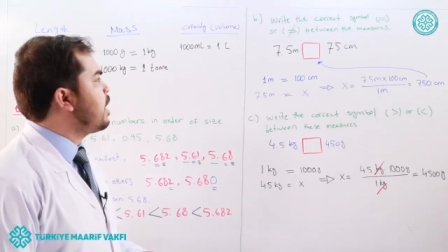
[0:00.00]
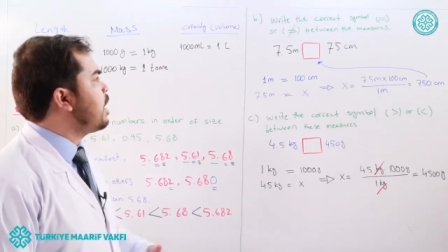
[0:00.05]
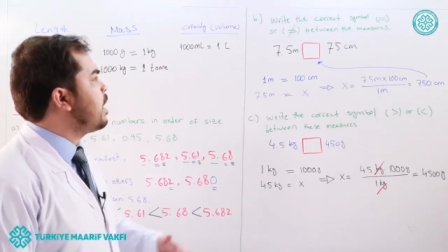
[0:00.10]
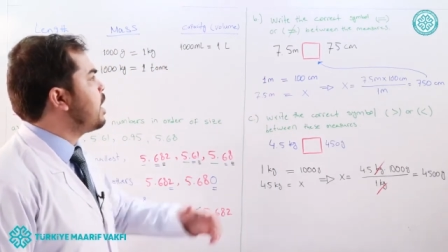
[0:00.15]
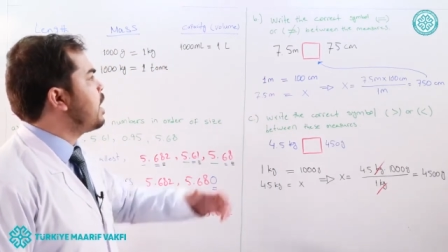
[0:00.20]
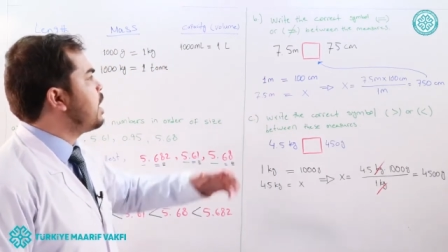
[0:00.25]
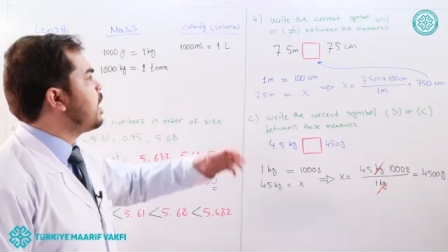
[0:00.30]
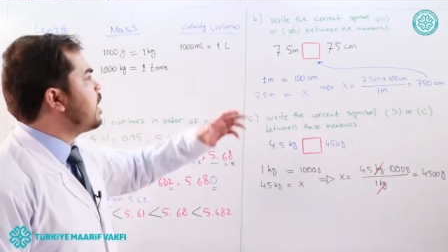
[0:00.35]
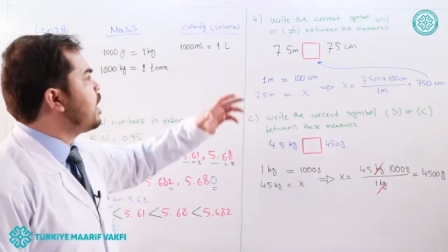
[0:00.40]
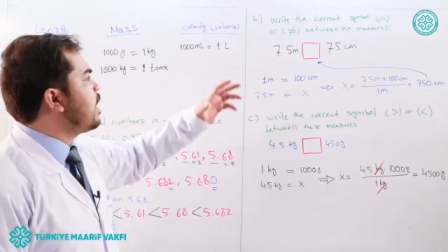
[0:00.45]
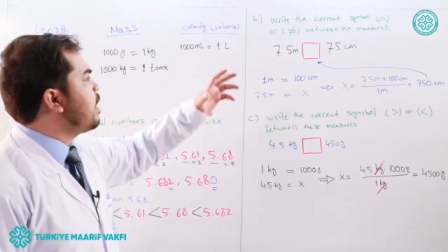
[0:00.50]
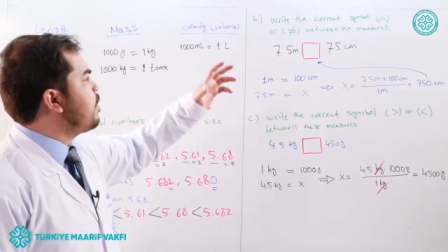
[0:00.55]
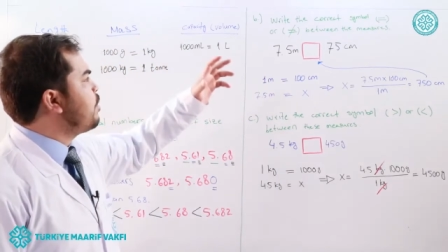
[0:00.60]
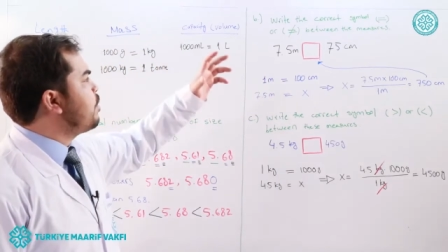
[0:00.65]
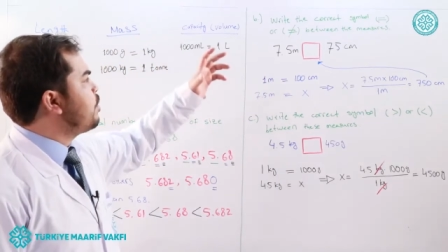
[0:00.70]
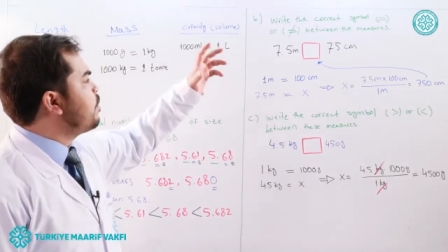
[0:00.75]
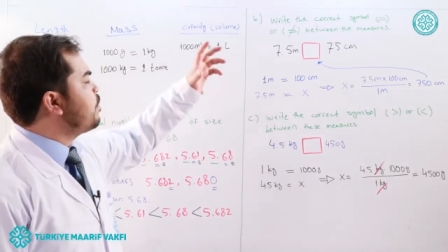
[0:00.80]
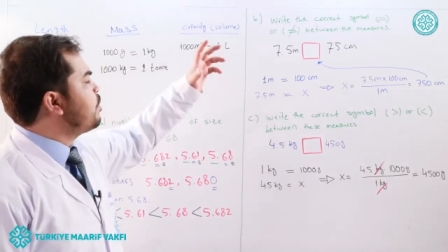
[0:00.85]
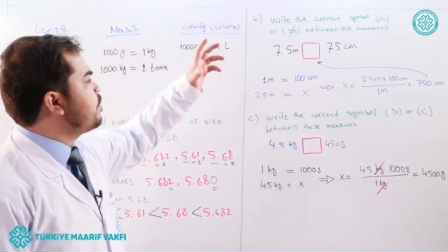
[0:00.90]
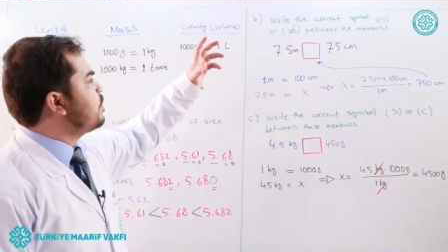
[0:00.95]
uh,
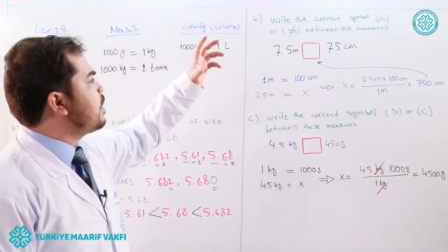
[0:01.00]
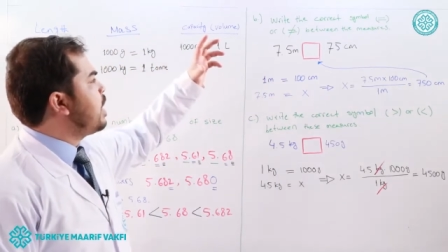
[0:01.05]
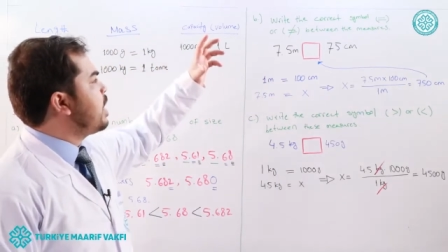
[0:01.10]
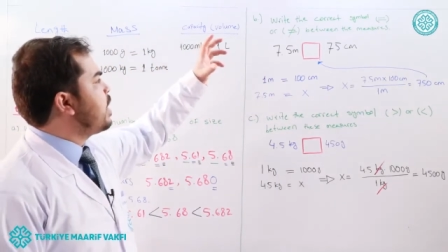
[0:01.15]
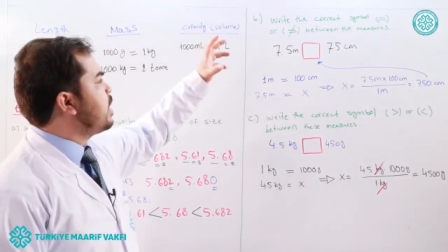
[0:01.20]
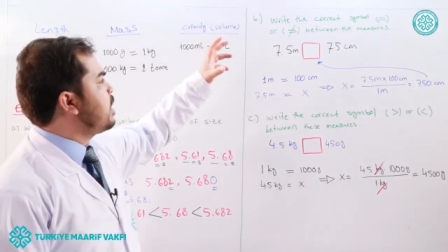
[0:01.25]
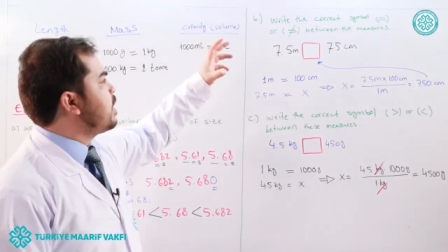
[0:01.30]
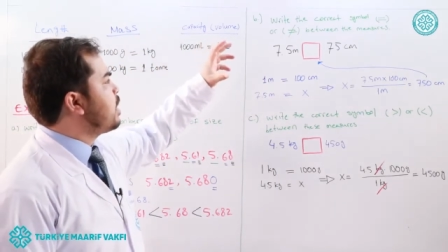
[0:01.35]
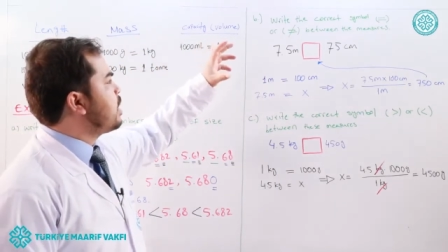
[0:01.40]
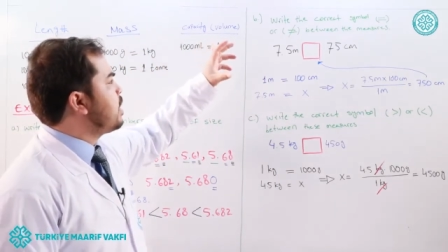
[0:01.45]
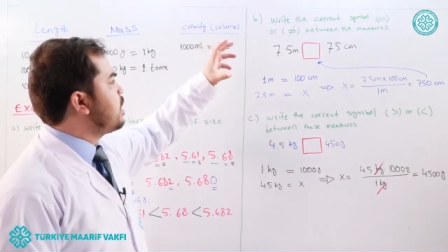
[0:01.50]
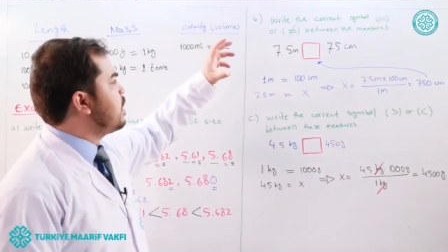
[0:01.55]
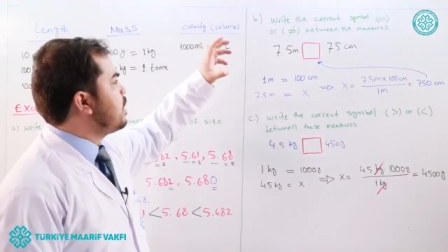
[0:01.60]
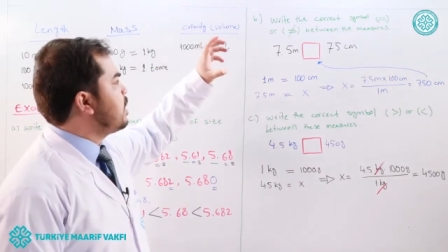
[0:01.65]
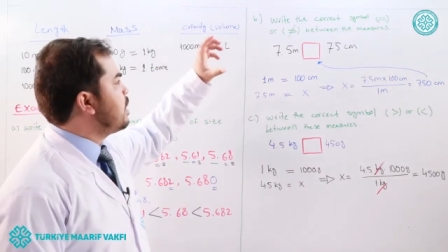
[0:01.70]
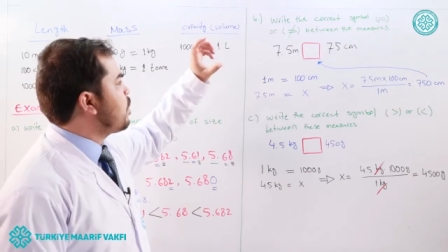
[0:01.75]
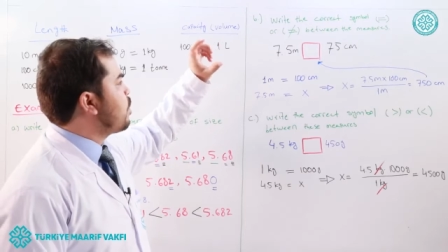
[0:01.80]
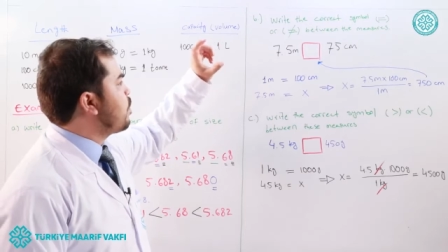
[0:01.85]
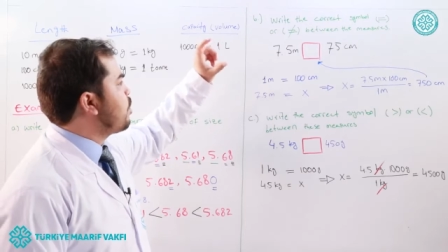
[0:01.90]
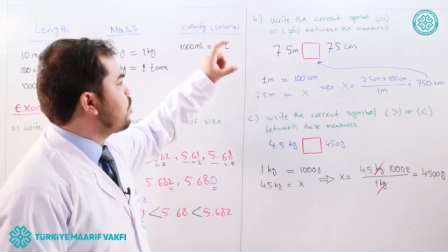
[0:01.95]
another
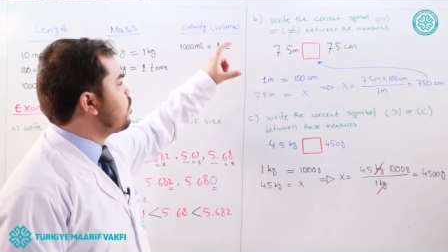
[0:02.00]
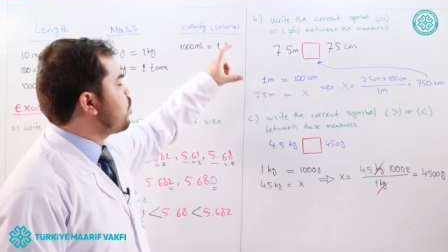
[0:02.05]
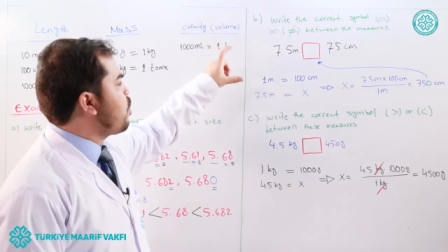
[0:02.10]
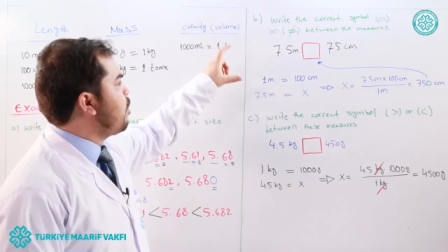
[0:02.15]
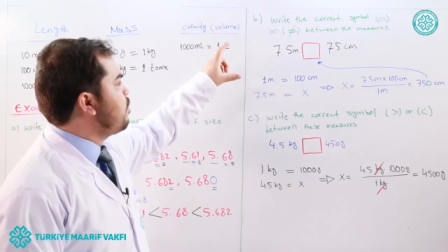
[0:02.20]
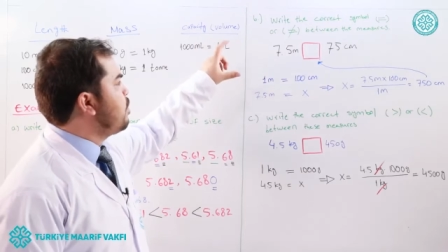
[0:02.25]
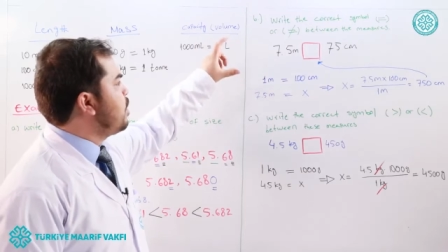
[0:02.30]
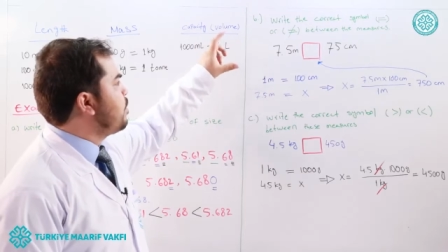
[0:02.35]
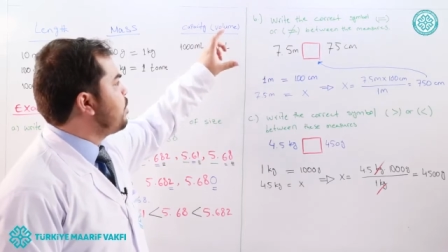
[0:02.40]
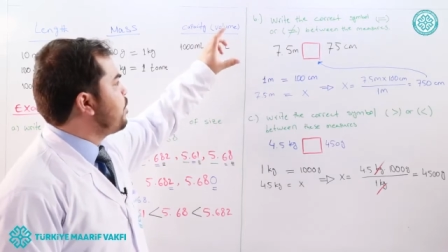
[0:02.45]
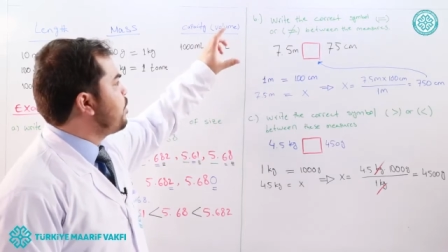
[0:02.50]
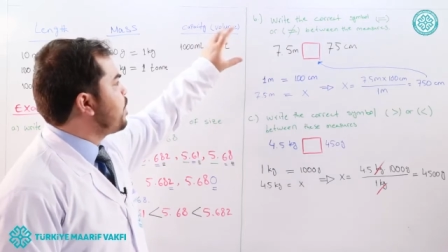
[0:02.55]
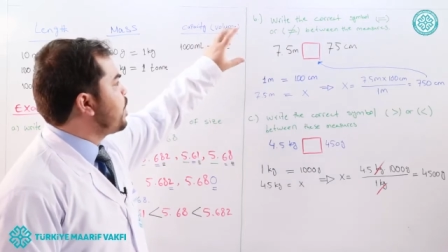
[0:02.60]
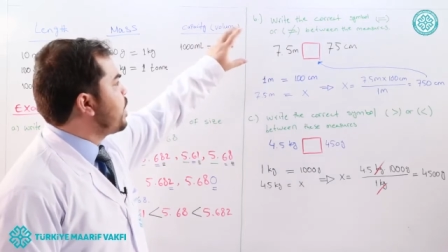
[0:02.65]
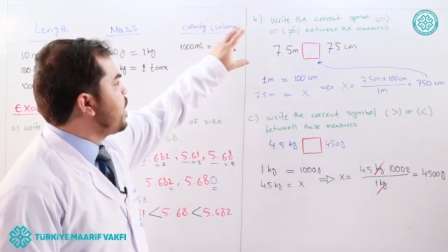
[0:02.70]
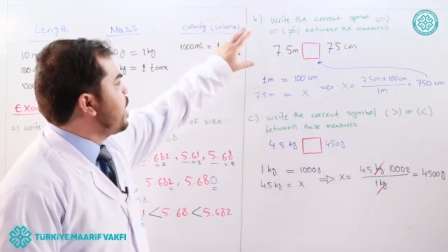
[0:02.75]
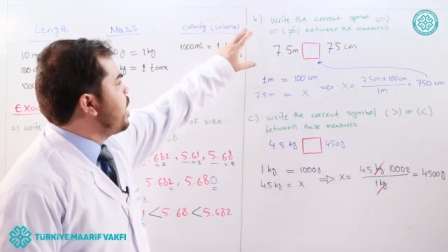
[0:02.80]
problem.